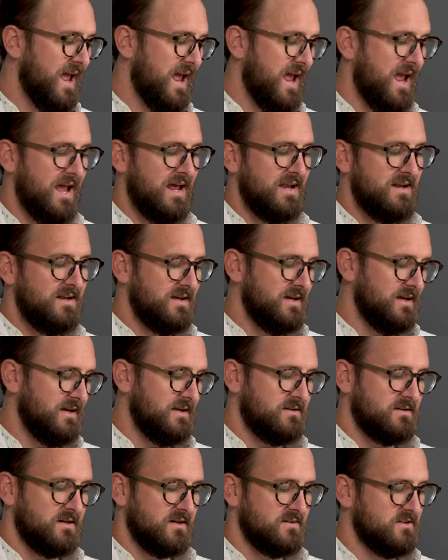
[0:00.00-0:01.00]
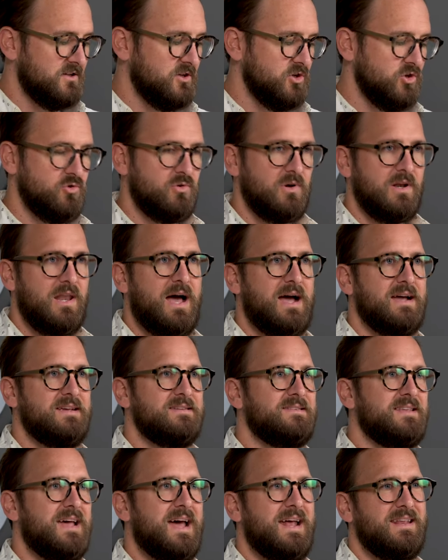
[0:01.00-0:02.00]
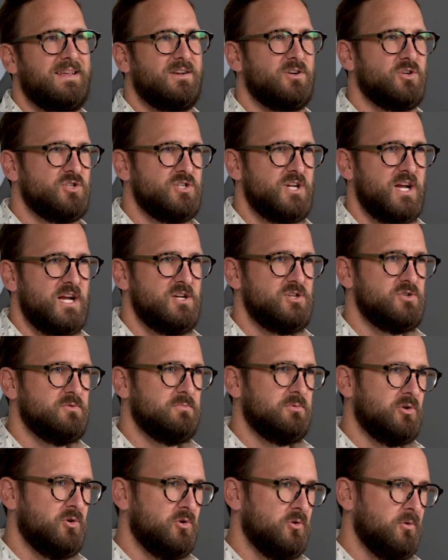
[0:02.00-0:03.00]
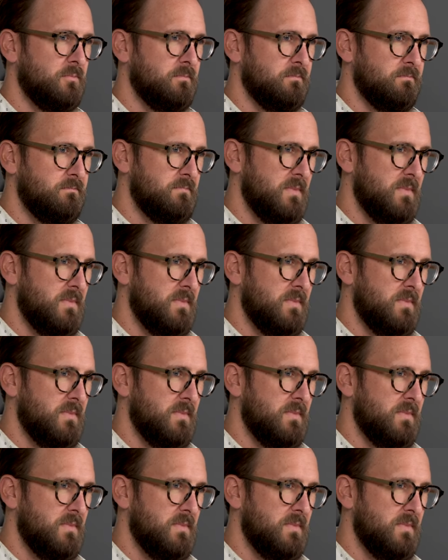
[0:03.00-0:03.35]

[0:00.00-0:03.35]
and it doesn't utilize that interchangeable